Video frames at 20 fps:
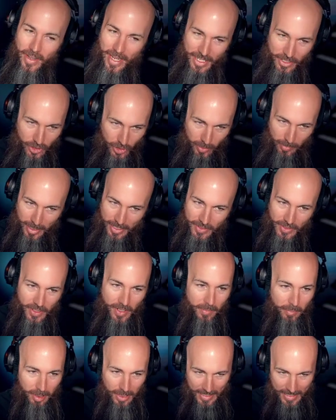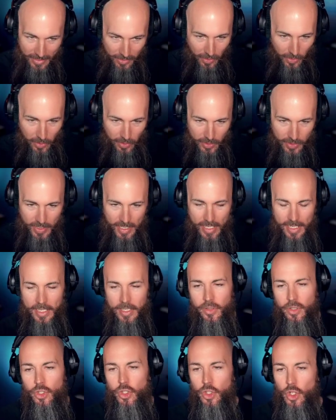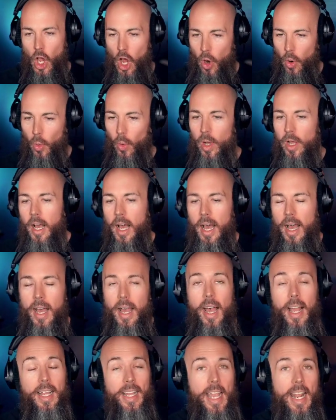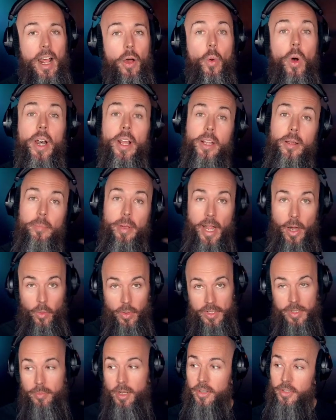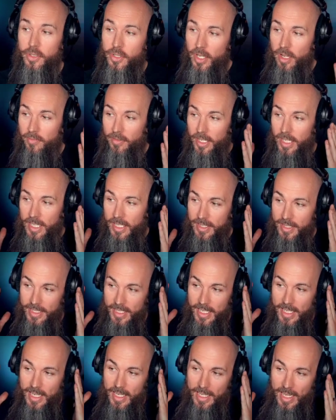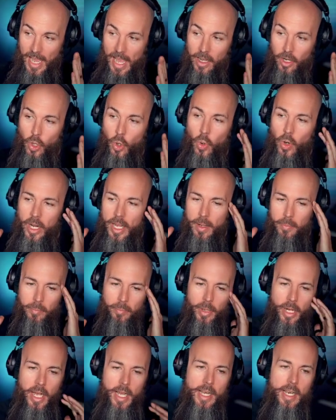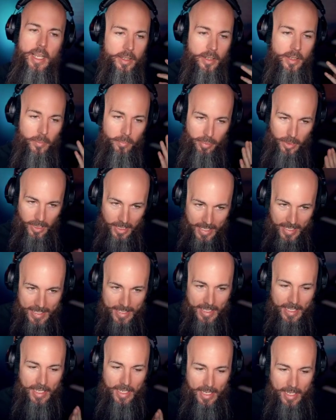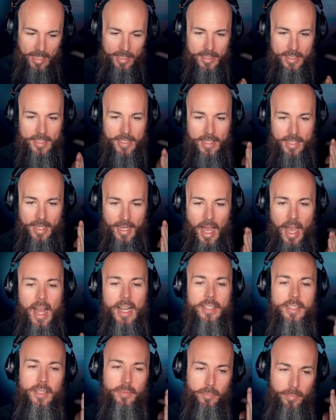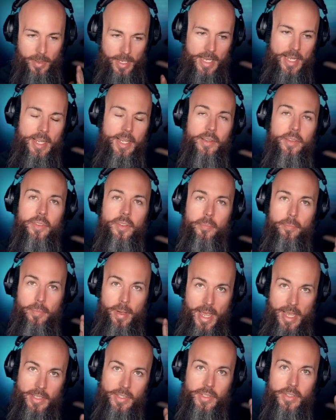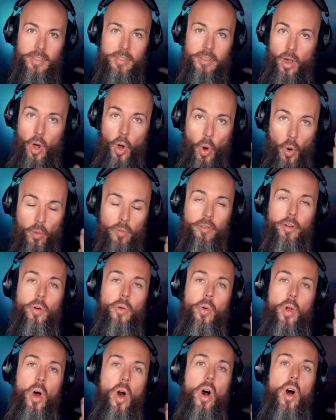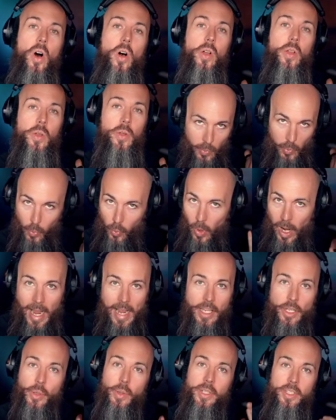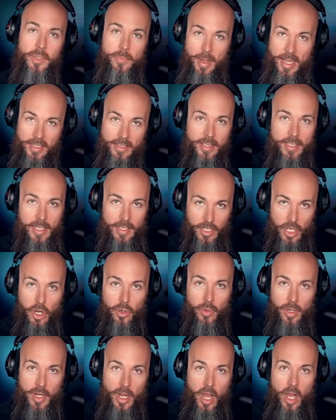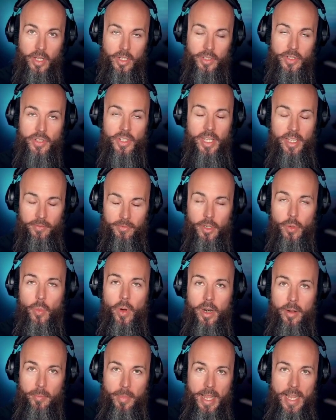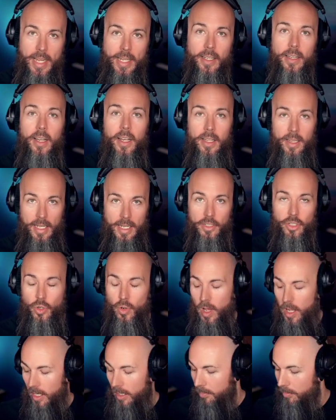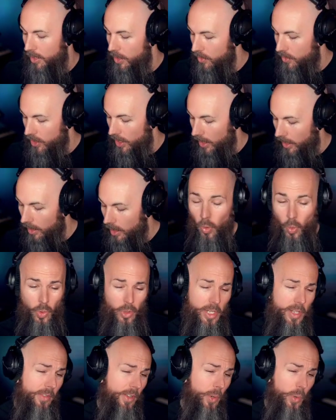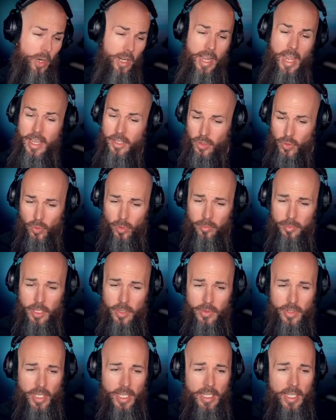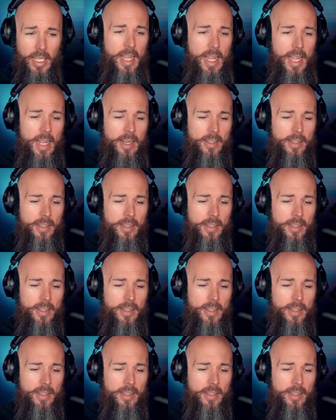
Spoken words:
Instruments Complete 13. So again, I want to compare with some other stuff in the category, but Complete is got to be the best overall way you could spend $600 if you want to make electronic music or even orchestral music. It